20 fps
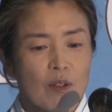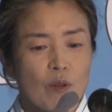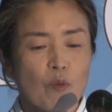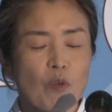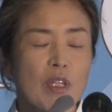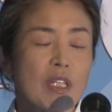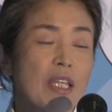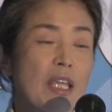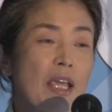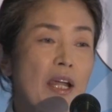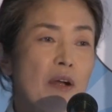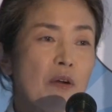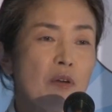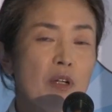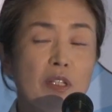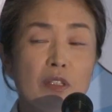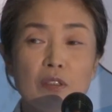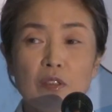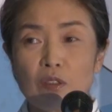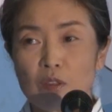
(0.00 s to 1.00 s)
When
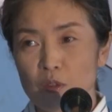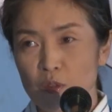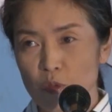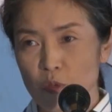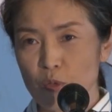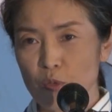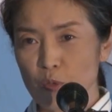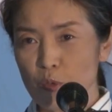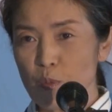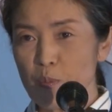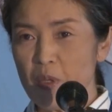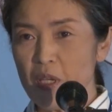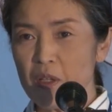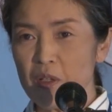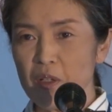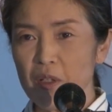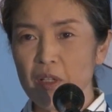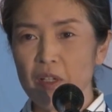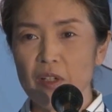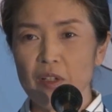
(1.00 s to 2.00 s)
Karen, through
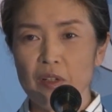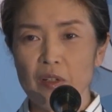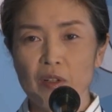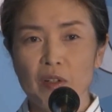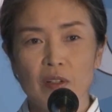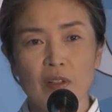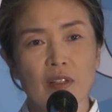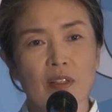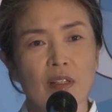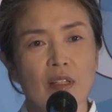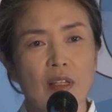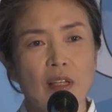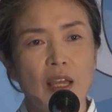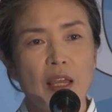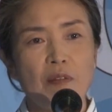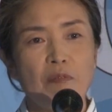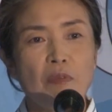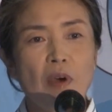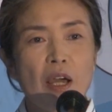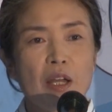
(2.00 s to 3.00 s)
Peter here,
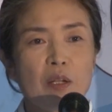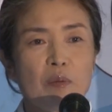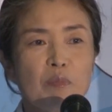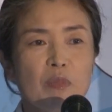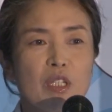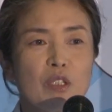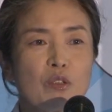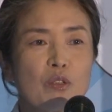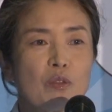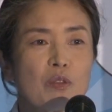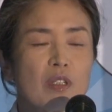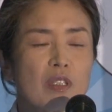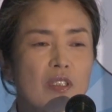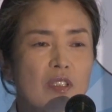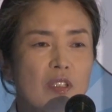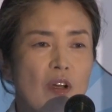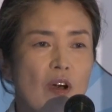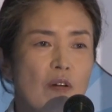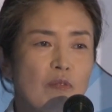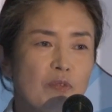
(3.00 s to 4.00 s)
invited me to this
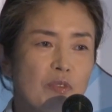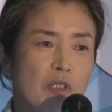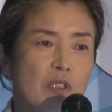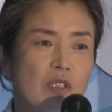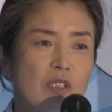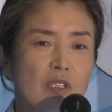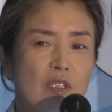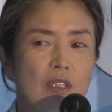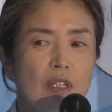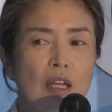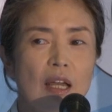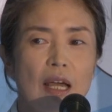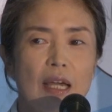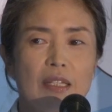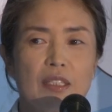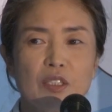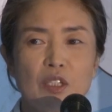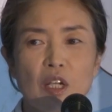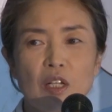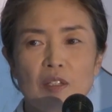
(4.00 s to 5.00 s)
conference,
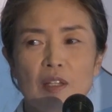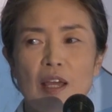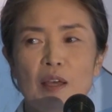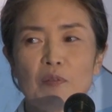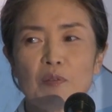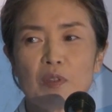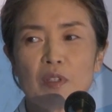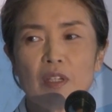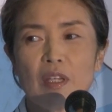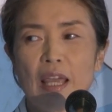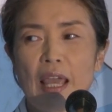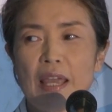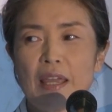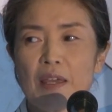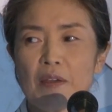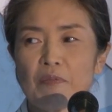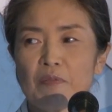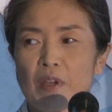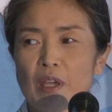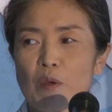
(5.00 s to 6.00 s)
I checked out the
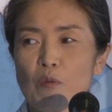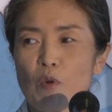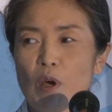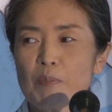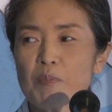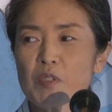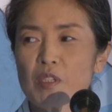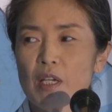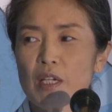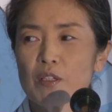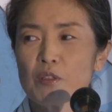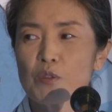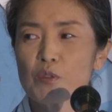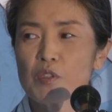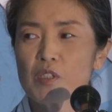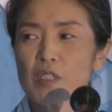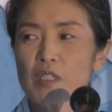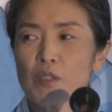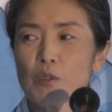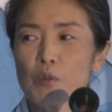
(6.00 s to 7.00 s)
AFA website to
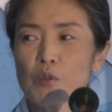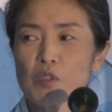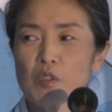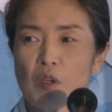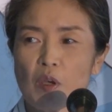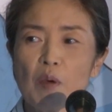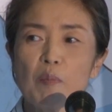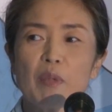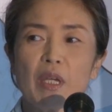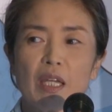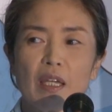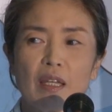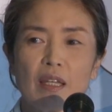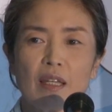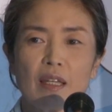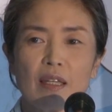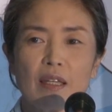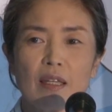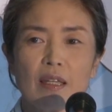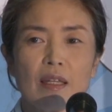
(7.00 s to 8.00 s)
see who's coming.
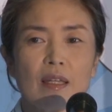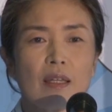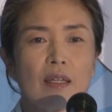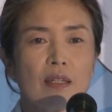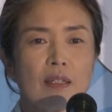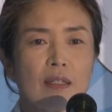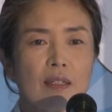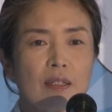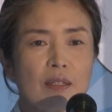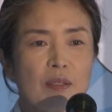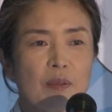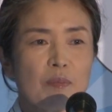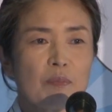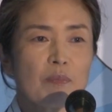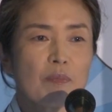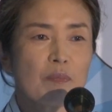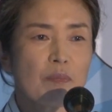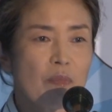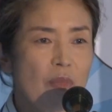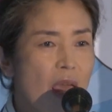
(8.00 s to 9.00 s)

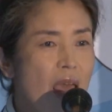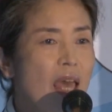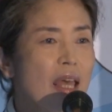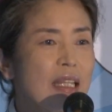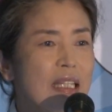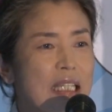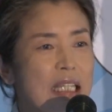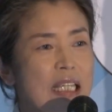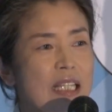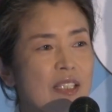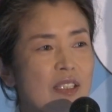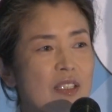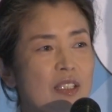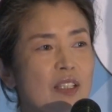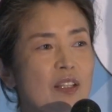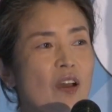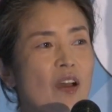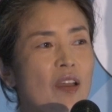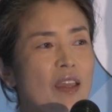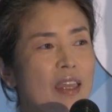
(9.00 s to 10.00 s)
Man, isn't
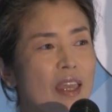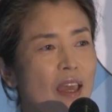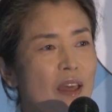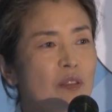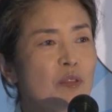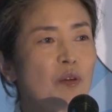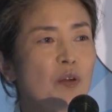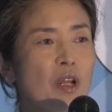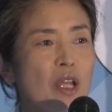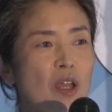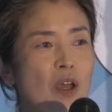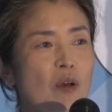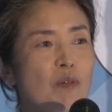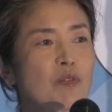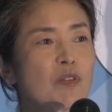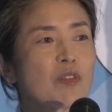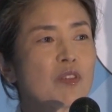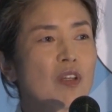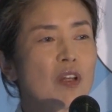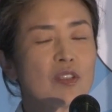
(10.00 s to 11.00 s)
it a gathering of
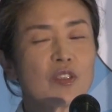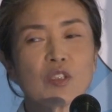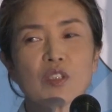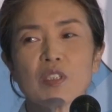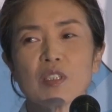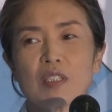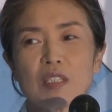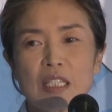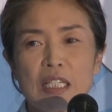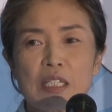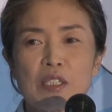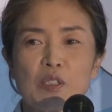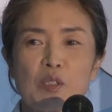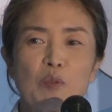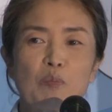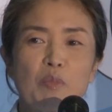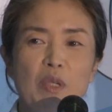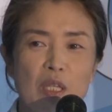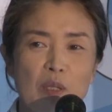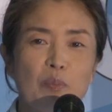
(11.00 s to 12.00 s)
such
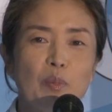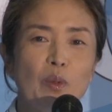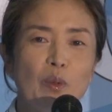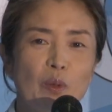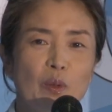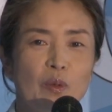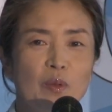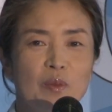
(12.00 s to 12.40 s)
decent people?